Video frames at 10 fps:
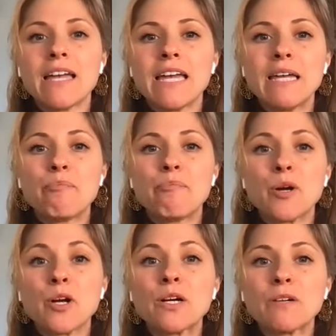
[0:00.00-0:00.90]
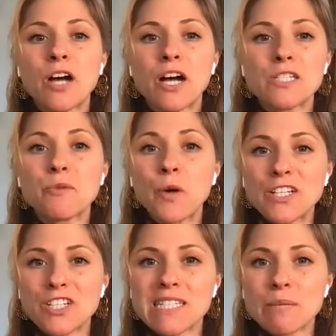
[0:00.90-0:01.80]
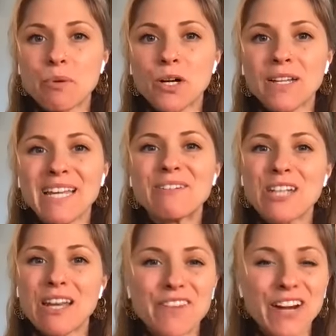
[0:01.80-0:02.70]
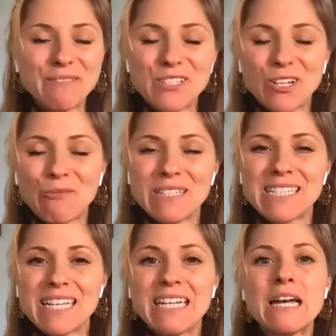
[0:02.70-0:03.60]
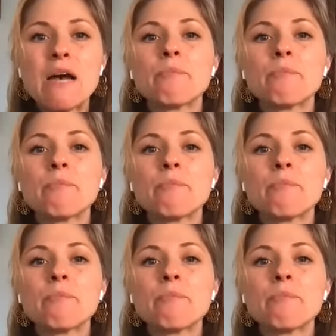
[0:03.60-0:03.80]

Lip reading: it caused questions to percolate, which I very much hope it did,